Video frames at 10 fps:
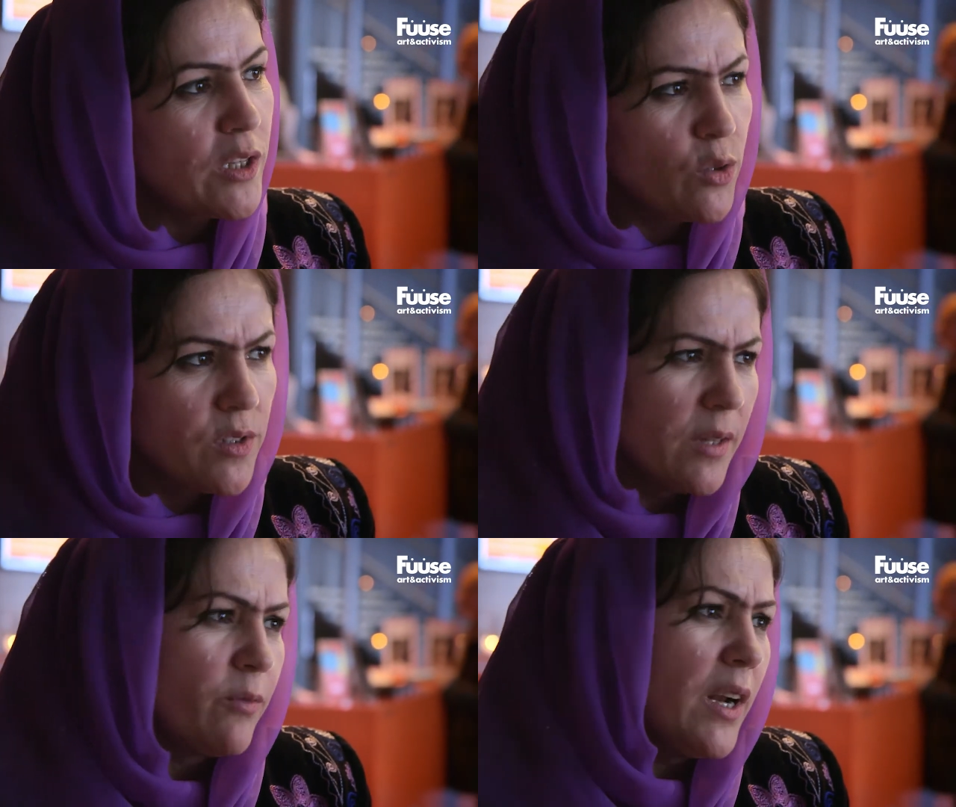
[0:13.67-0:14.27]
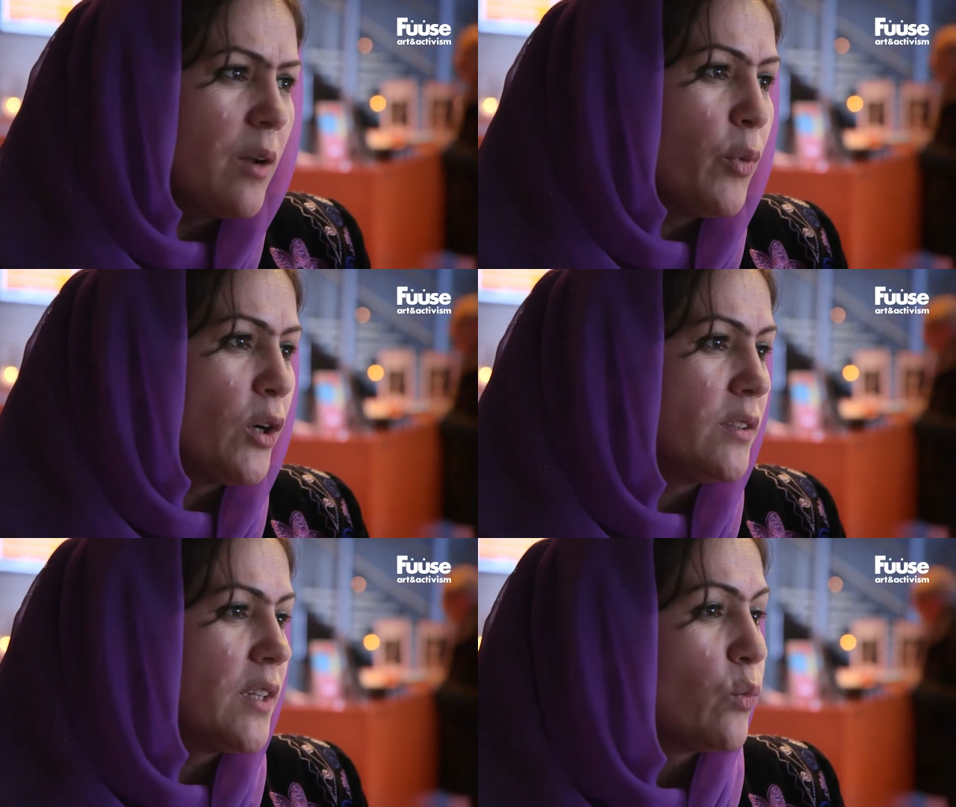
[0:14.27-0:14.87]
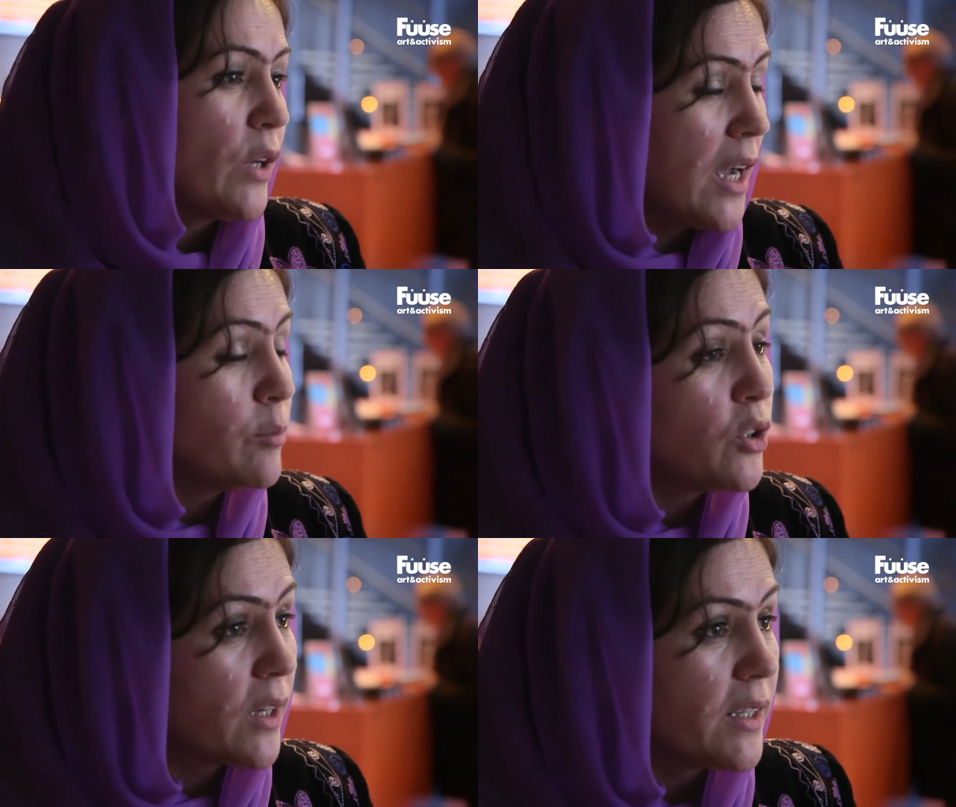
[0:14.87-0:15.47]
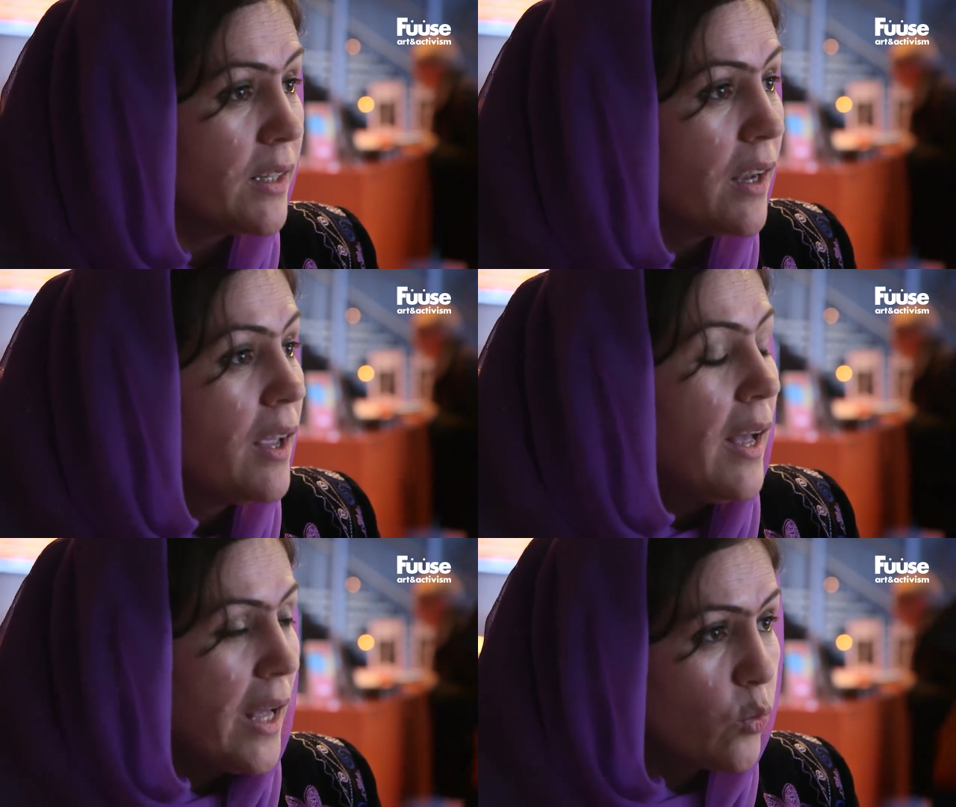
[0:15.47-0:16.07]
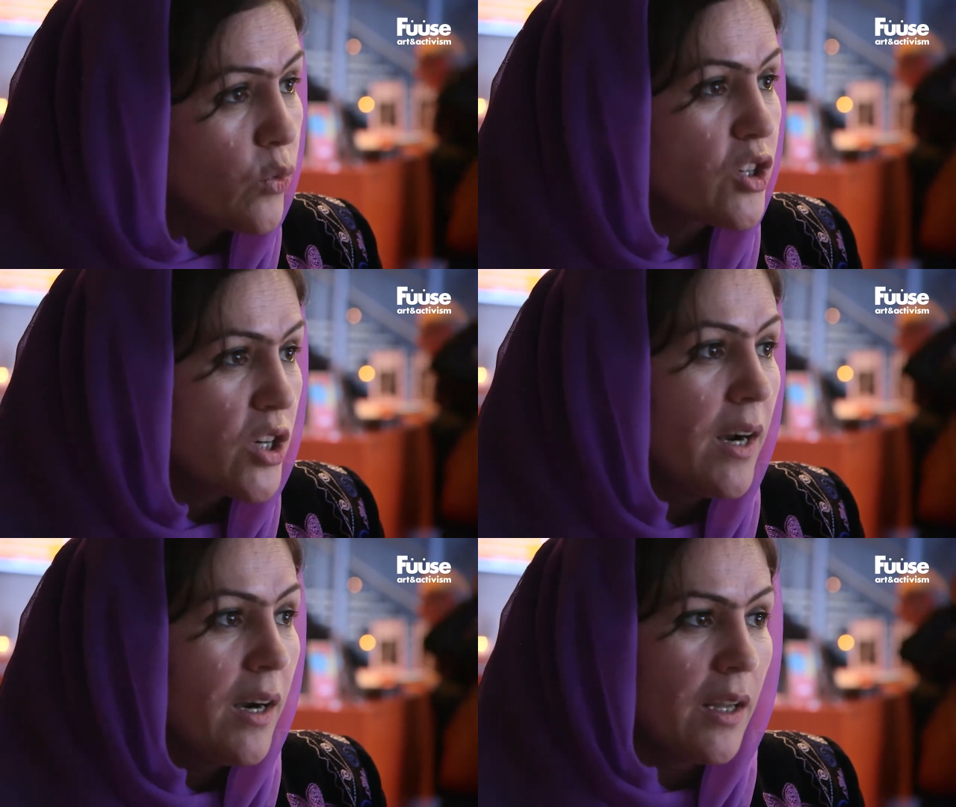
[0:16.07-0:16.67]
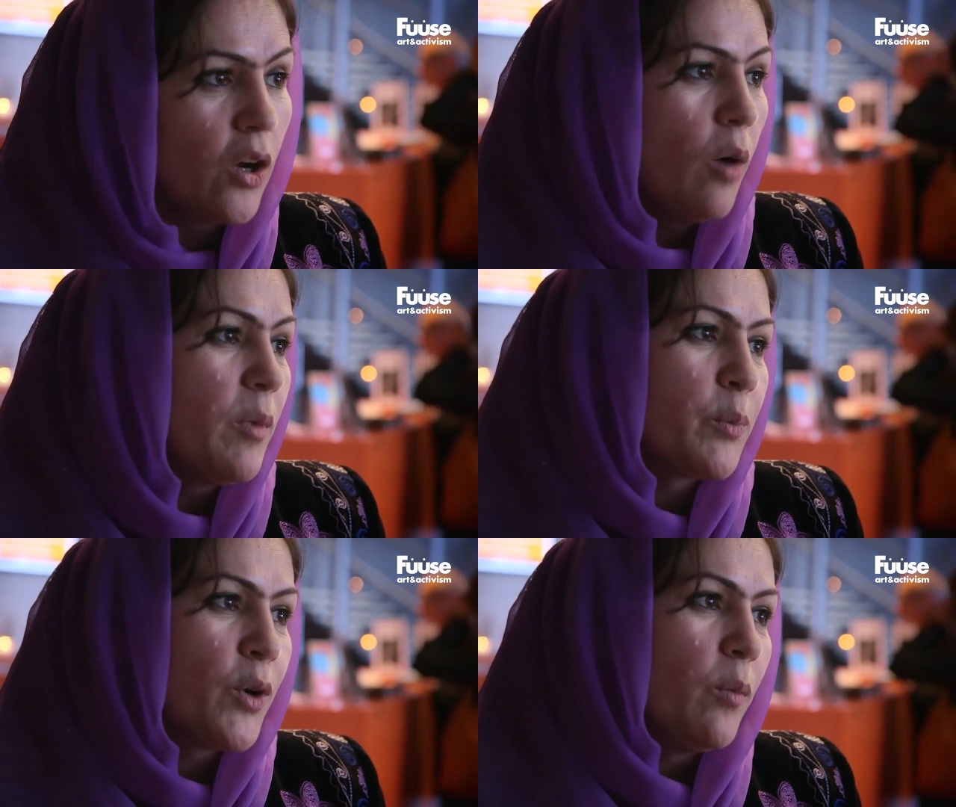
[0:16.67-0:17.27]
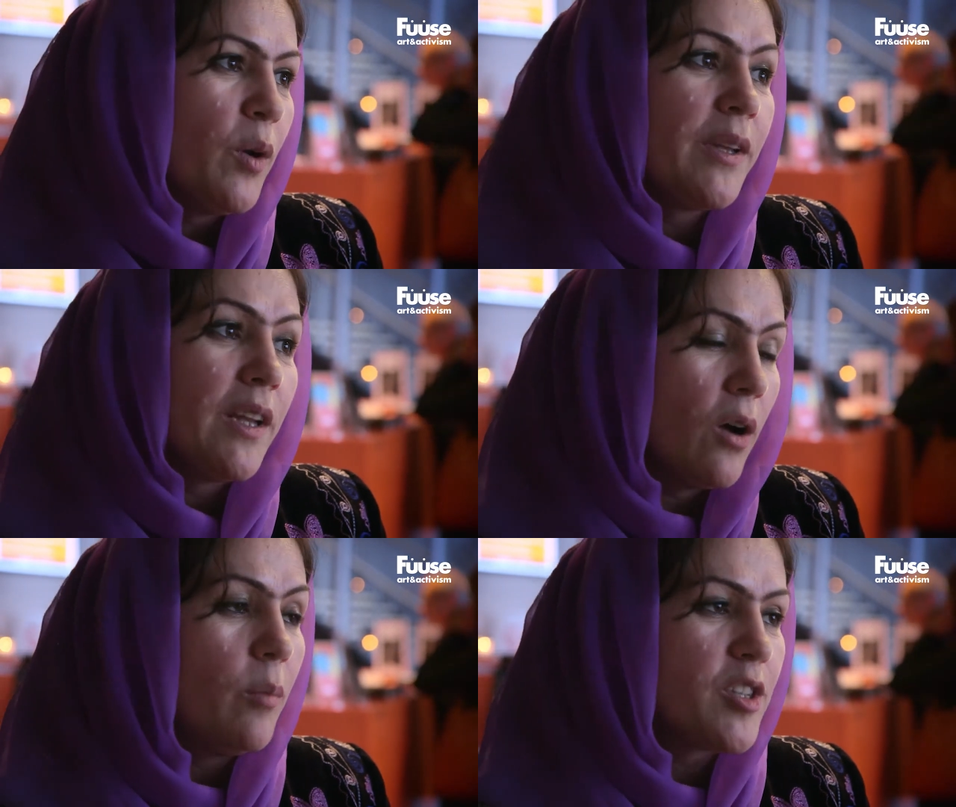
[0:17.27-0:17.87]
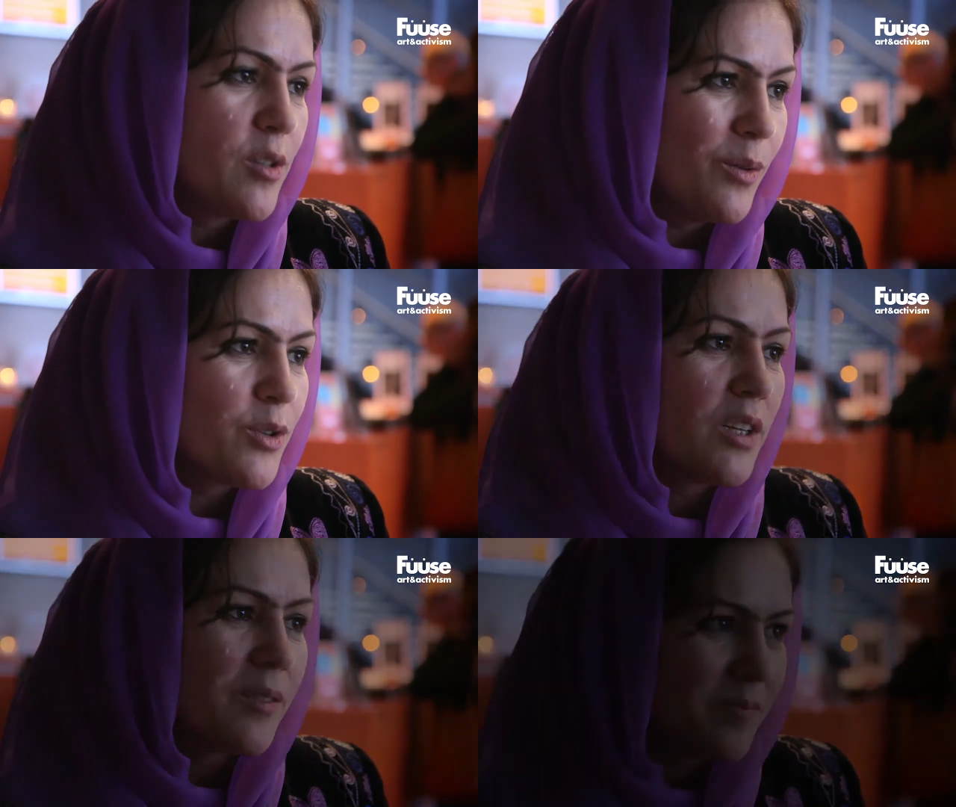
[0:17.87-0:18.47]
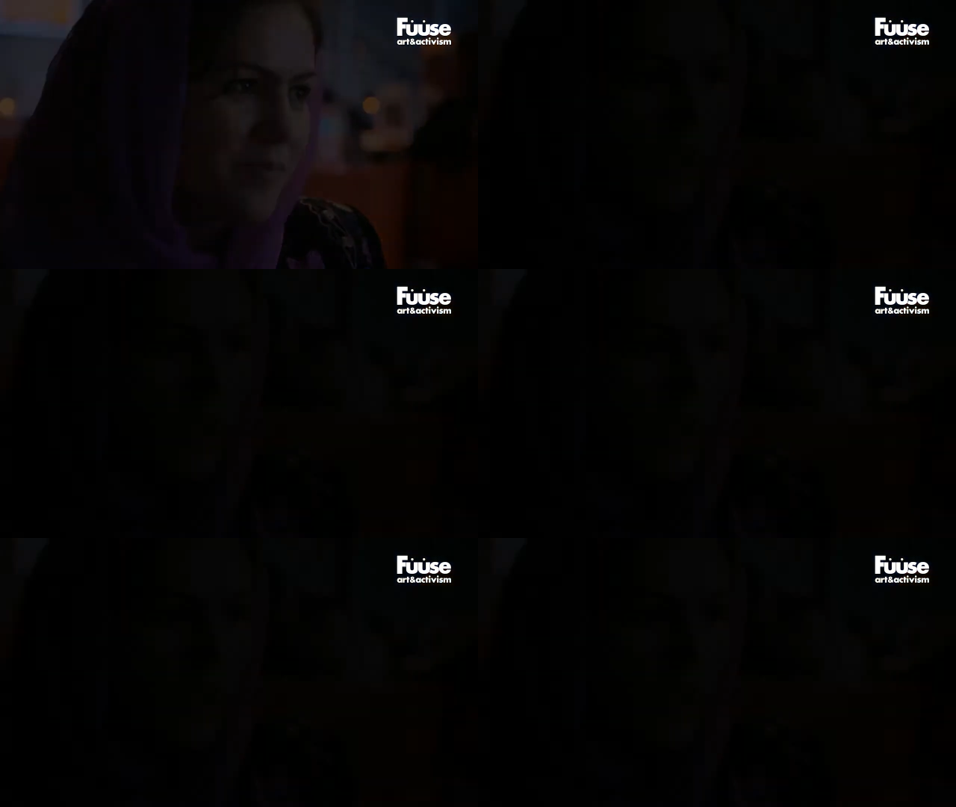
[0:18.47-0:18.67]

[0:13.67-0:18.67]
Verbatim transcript: So it's uh, very important that we come together and we share the common problem and the common solution.